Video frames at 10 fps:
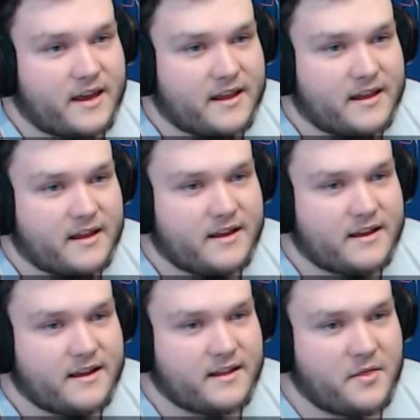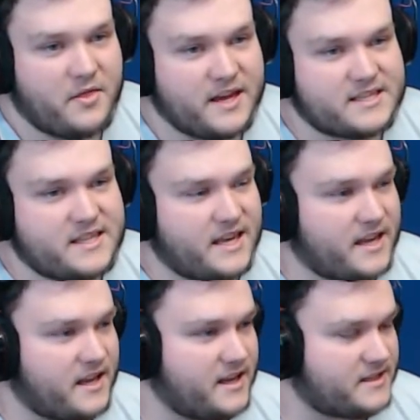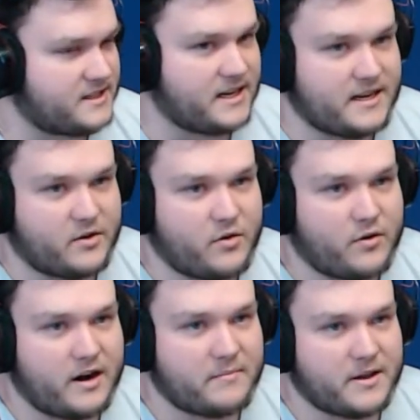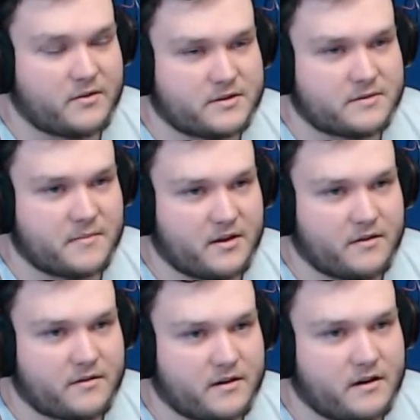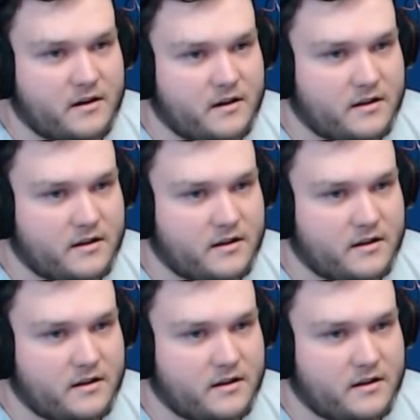Okay. This thing is incredibly awesome though. Hold on.